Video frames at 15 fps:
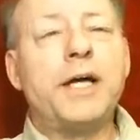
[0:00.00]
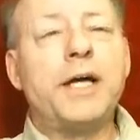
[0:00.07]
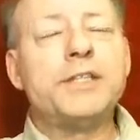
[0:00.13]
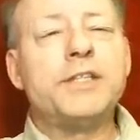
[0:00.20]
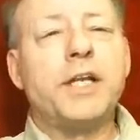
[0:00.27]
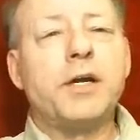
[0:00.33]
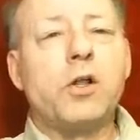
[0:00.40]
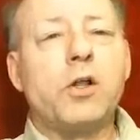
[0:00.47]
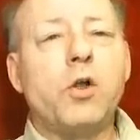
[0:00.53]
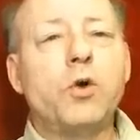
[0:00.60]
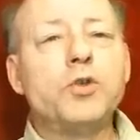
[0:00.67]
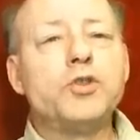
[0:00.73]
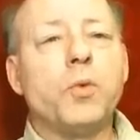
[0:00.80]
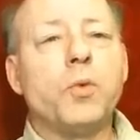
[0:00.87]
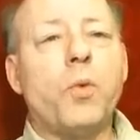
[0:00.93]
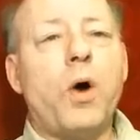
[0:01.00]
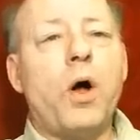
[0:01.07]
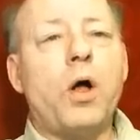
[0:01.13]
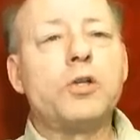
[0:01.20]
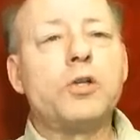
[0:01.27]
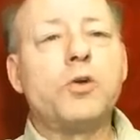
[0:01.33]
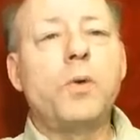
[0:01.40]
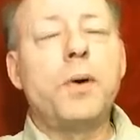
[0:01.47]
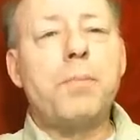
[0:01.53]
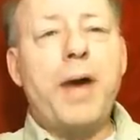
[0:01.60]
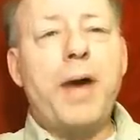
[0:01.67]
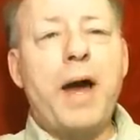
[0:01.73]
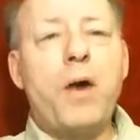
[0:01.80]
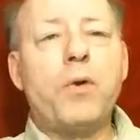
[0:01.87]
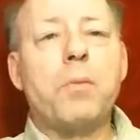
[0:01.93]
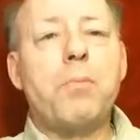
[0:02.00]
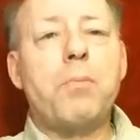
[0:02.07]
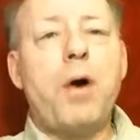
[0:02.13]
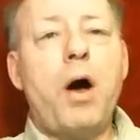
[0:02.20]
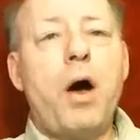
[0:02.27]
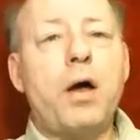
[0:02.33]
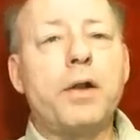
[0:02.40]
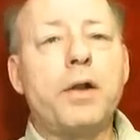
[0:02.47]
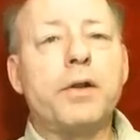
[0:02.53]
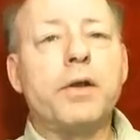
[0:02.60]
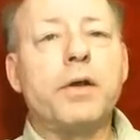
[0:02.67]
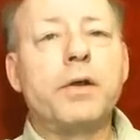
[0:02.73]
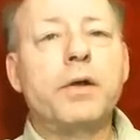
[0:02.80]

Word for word: as an enclosure wall to impound a pond.